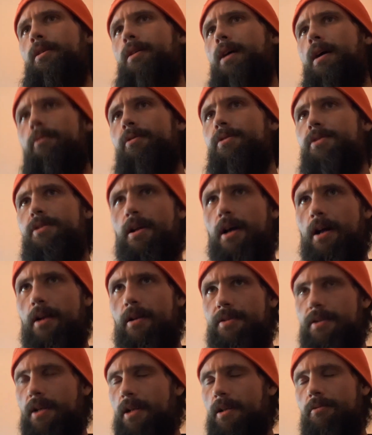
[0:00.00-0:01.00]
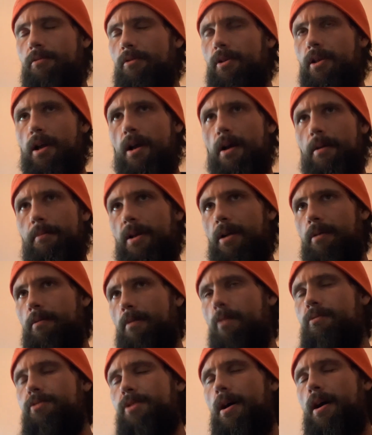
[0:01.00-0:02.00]
I wasn't honest. I didn't really, I mean, I,
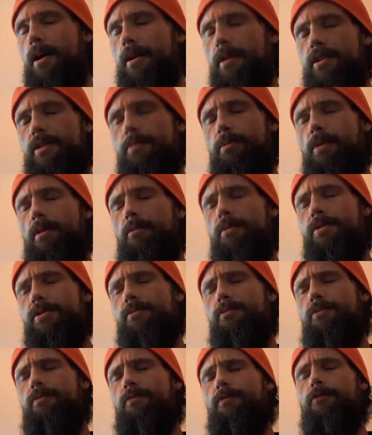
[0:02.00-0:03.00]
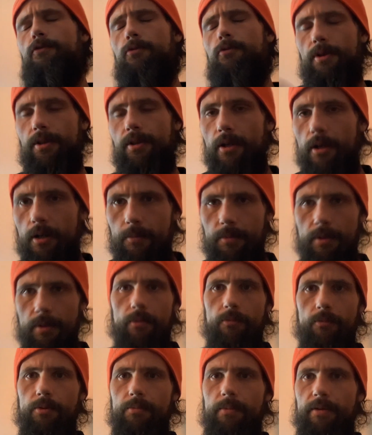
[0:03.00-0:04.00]
I, was honest, but I wasn't
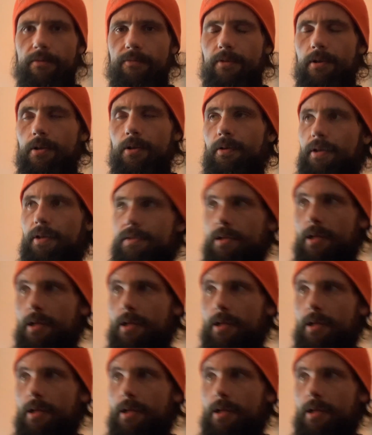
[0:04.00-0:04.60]
forthcoming with my feelings.